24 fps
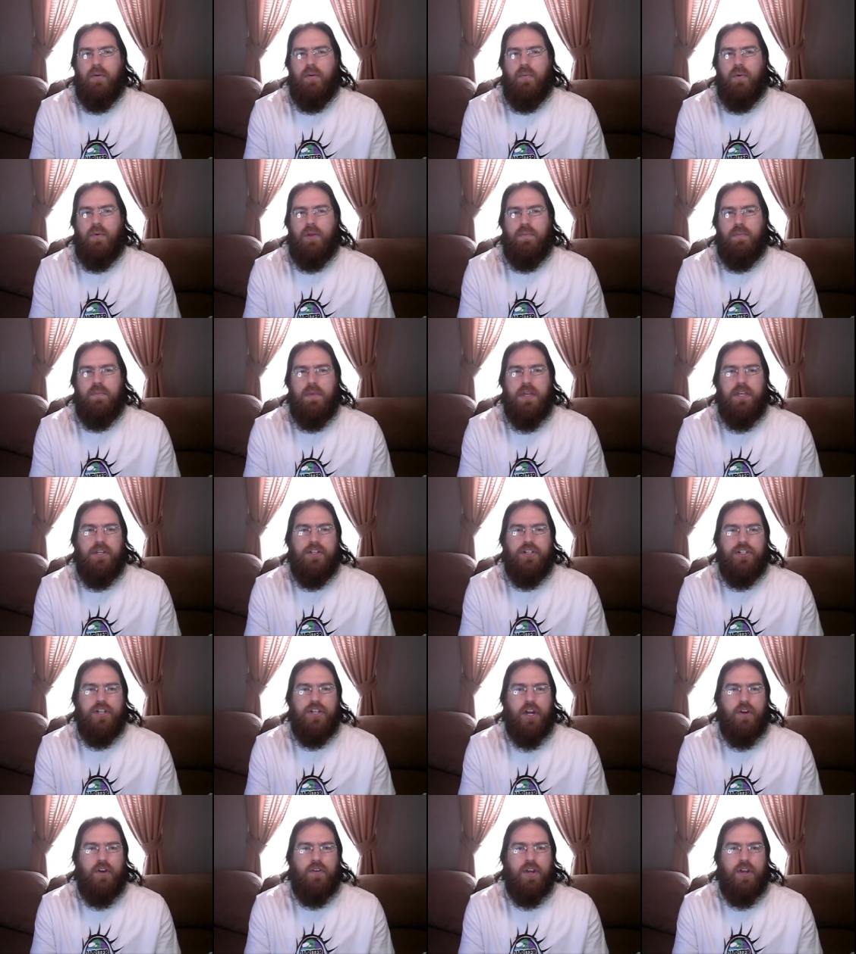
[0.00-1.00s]
with me
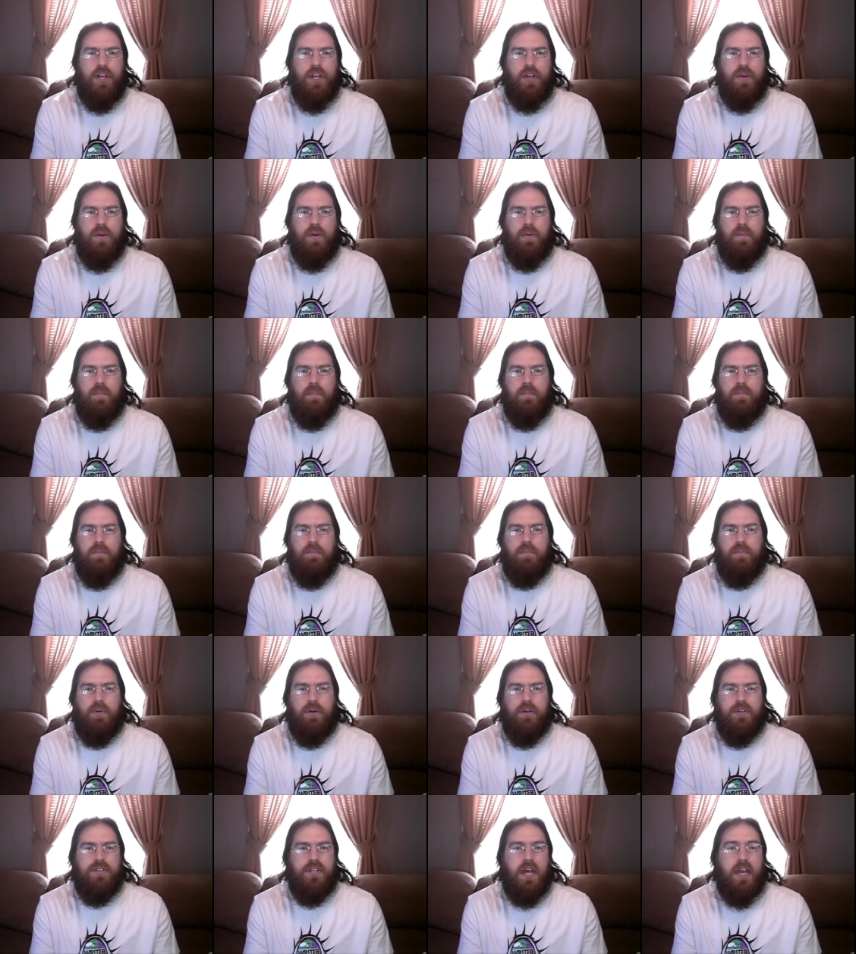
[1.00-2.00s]
sharing
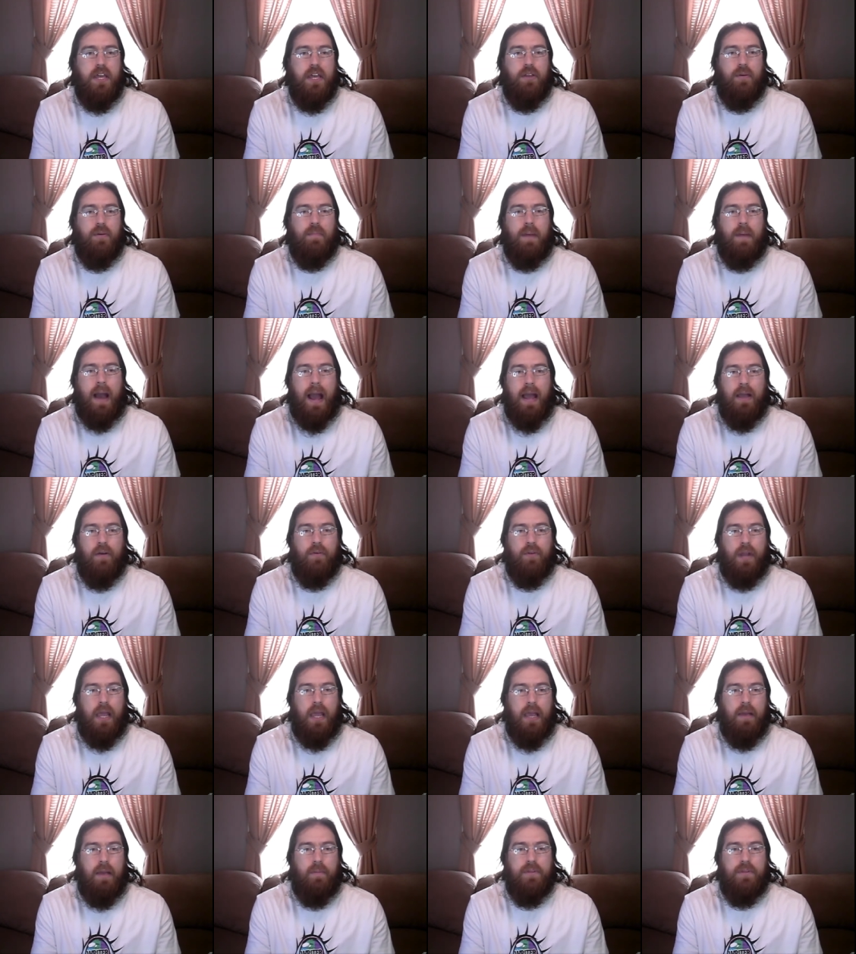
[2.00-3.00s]
books I either buy on
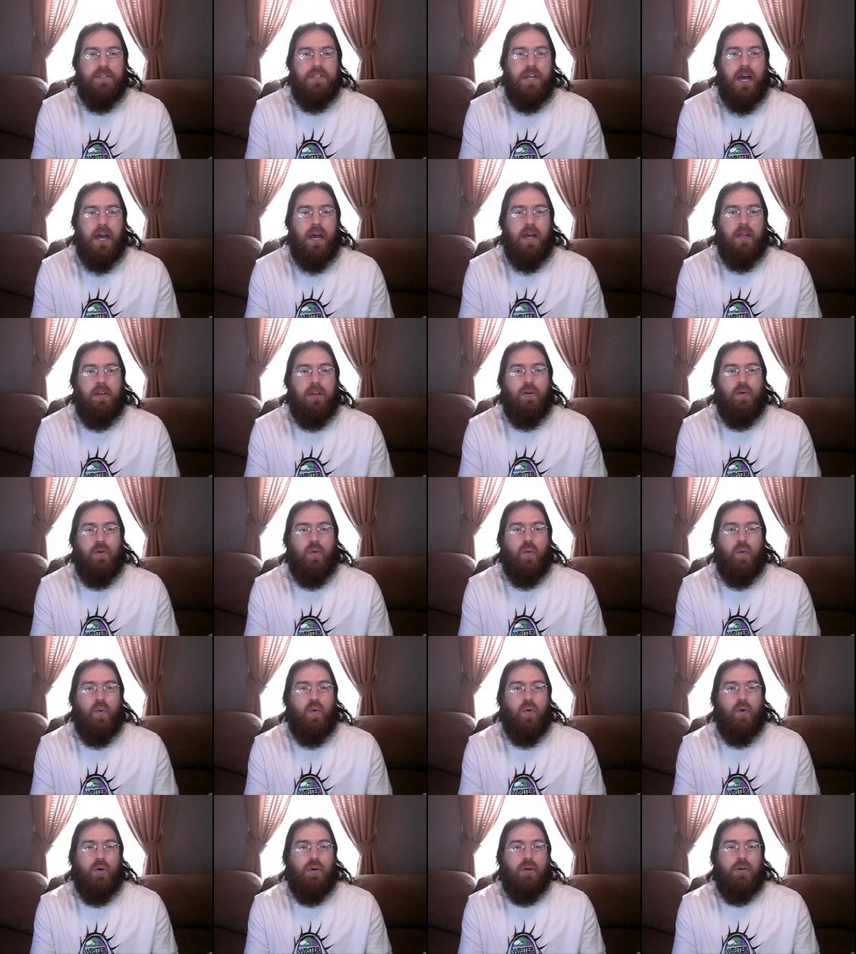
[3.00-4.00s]
Amazon
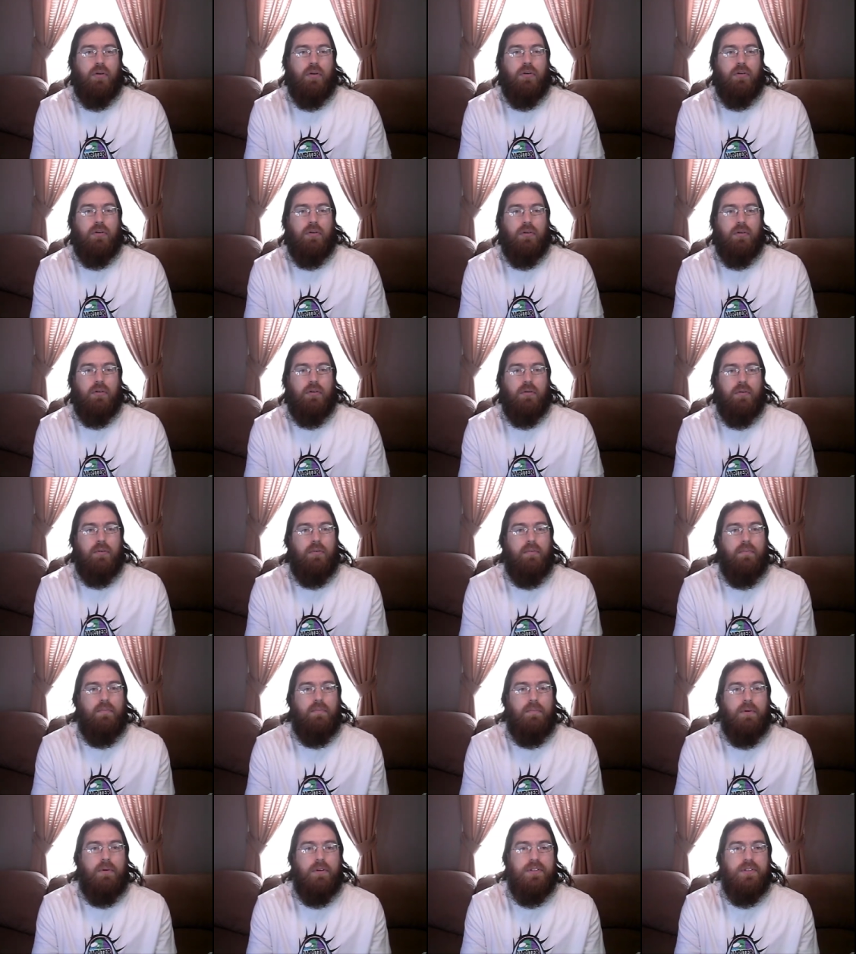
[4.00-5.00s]
or
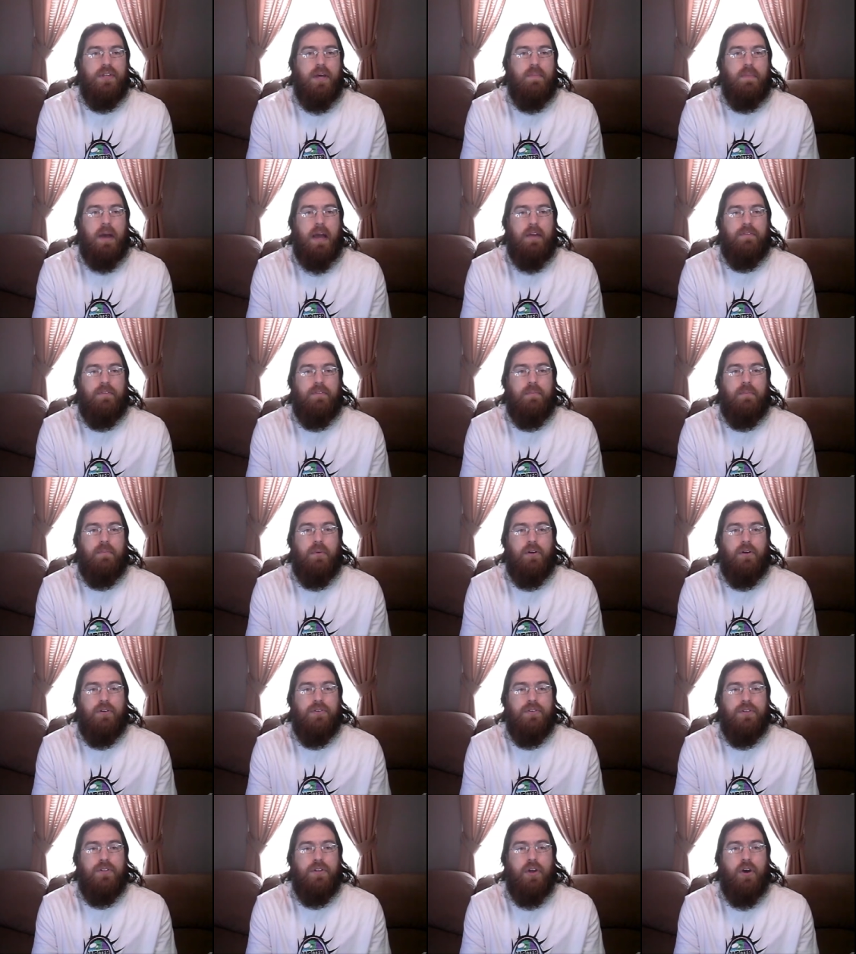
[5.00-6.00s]
books I buy from
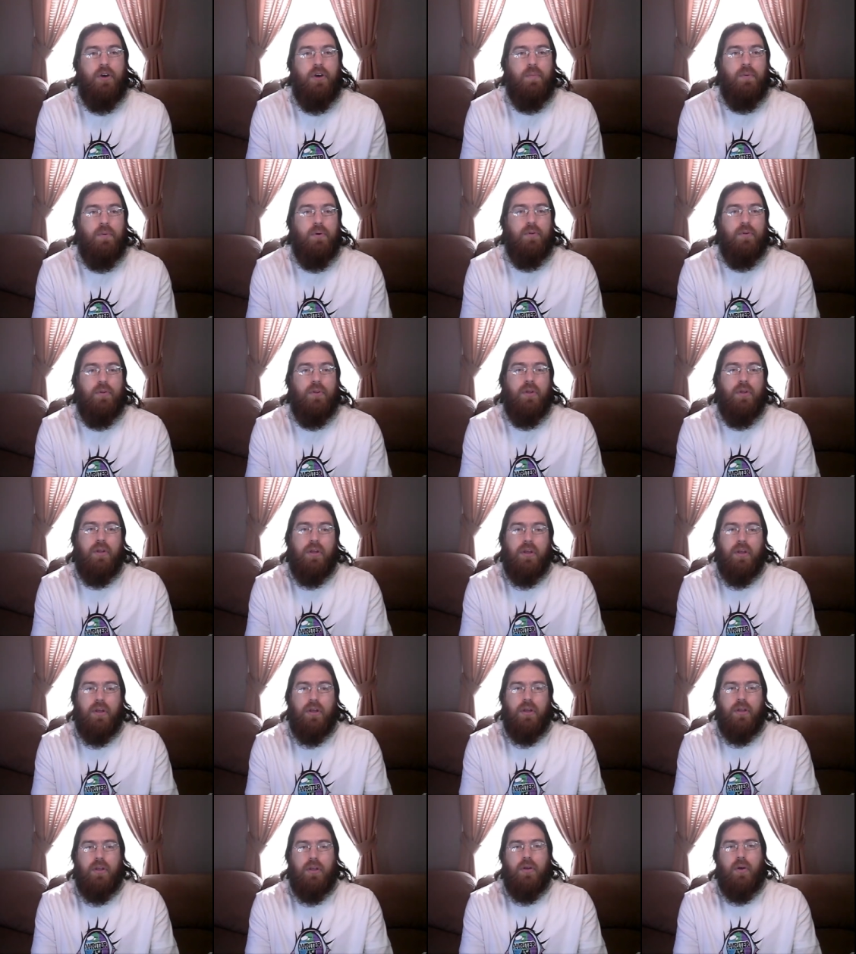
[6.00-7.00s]
Barnes Noble
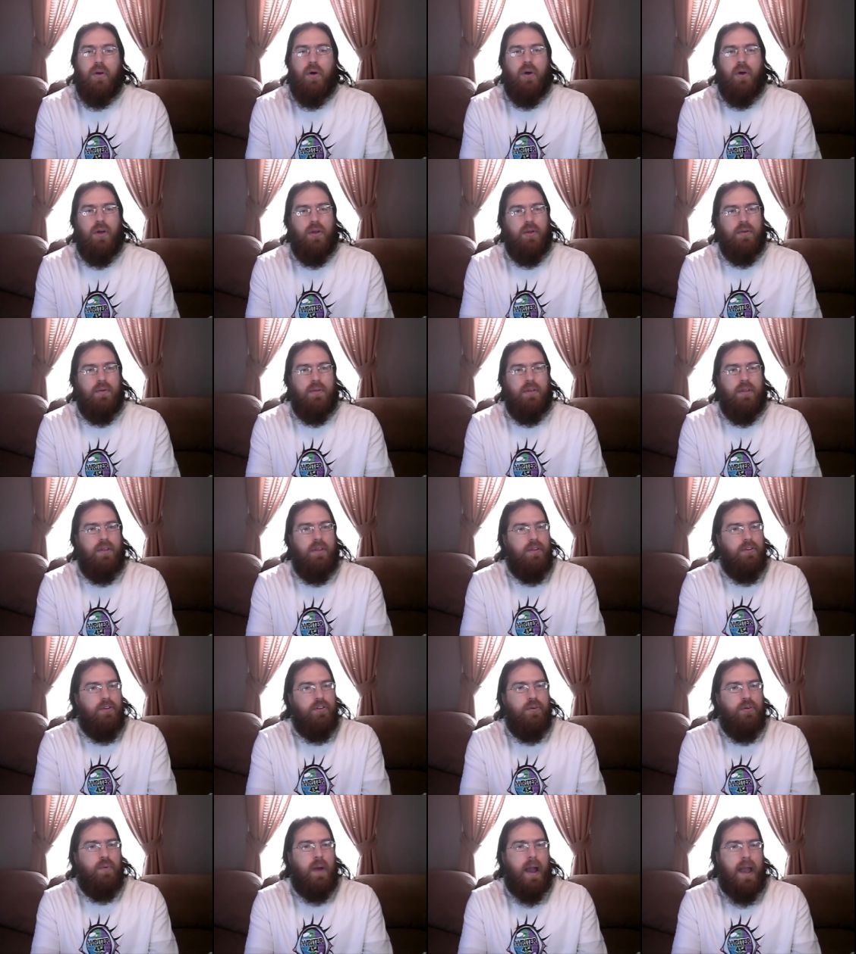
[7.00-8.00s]

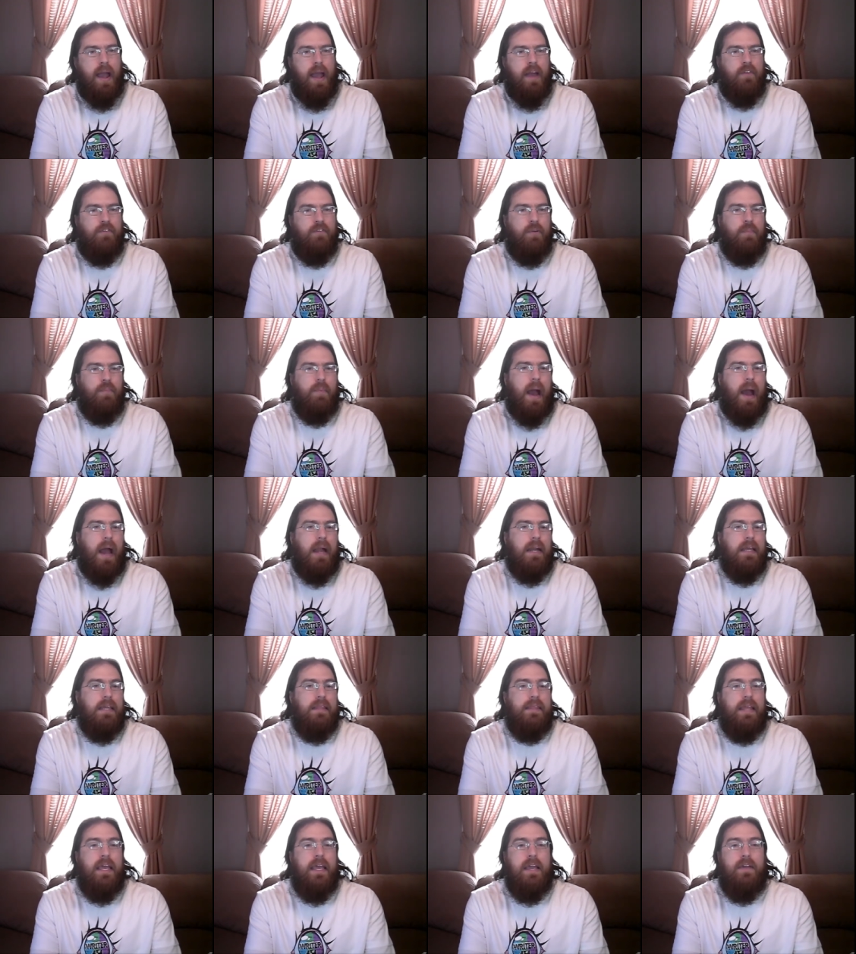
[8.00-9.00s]
do I ever buy
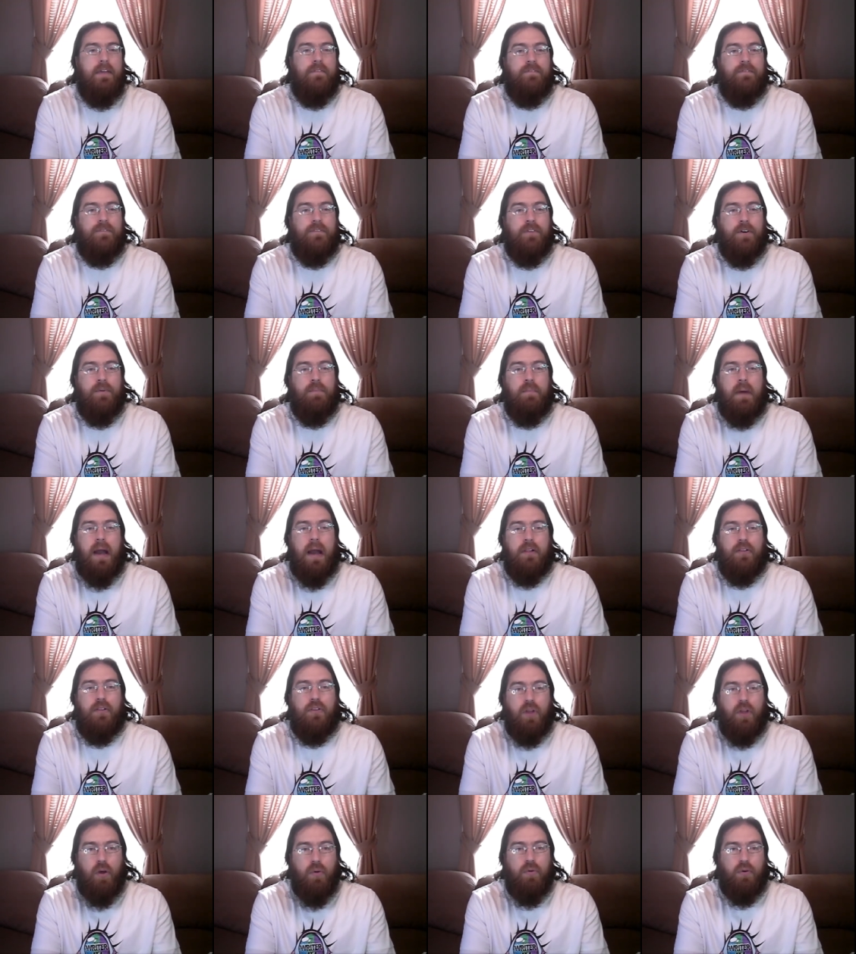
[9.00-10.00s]
anything from my
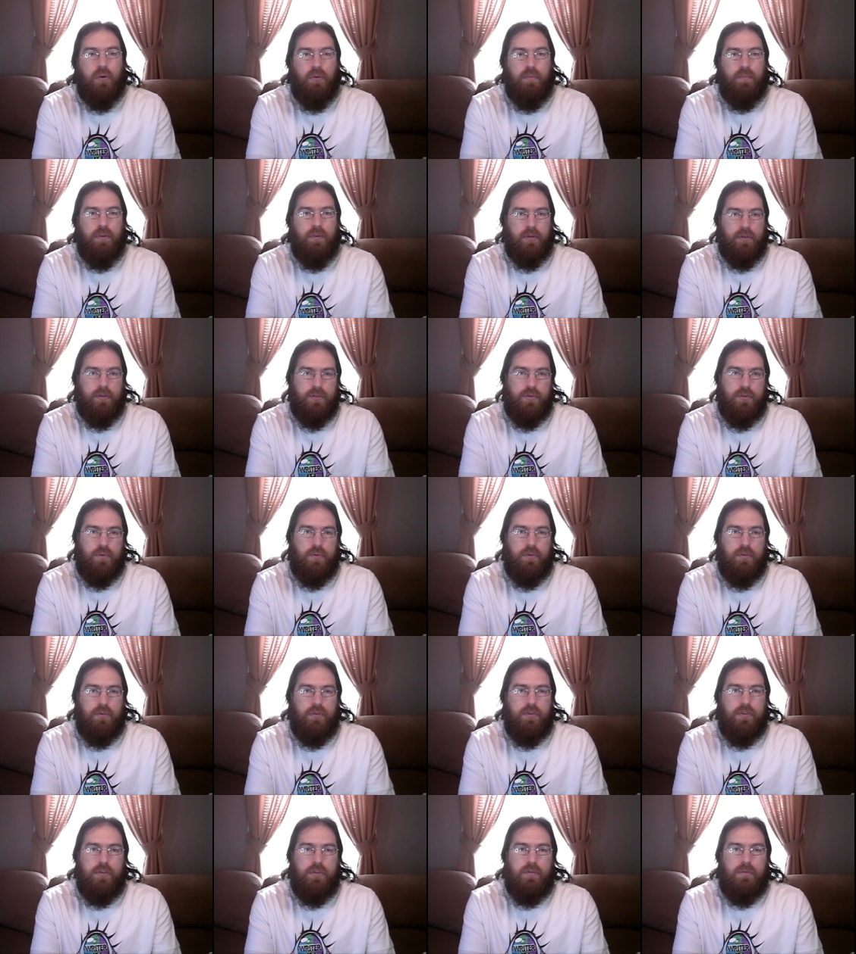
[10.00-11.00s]
local
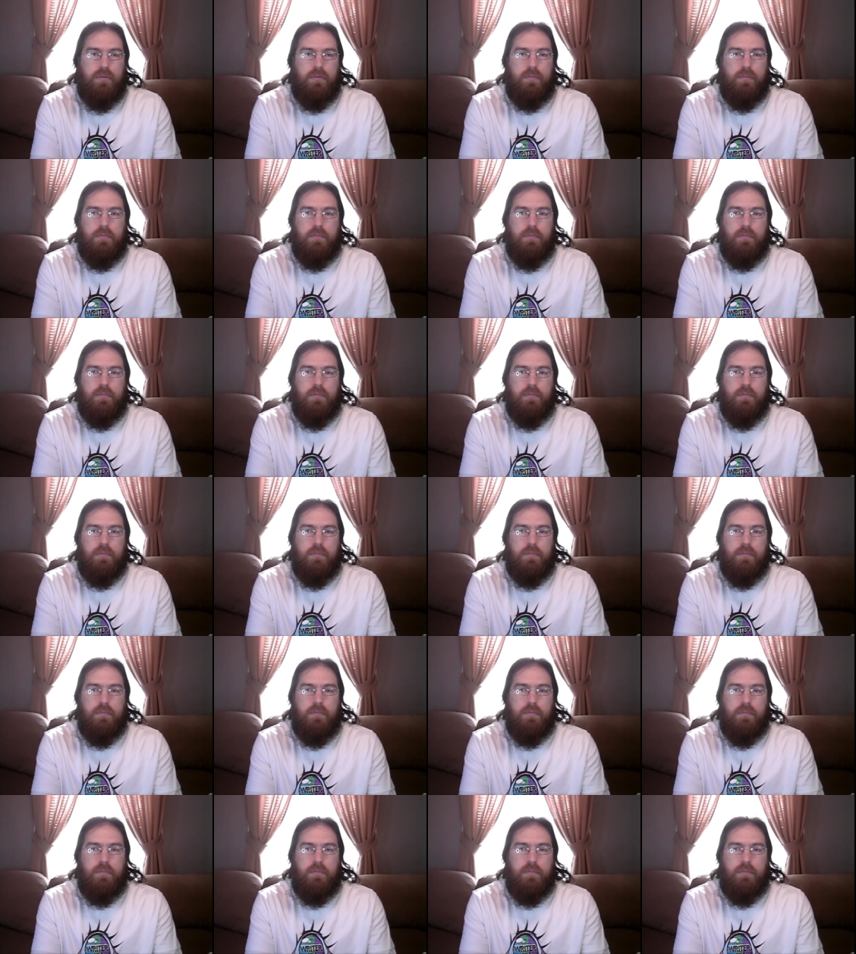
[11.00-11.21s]
bookstores?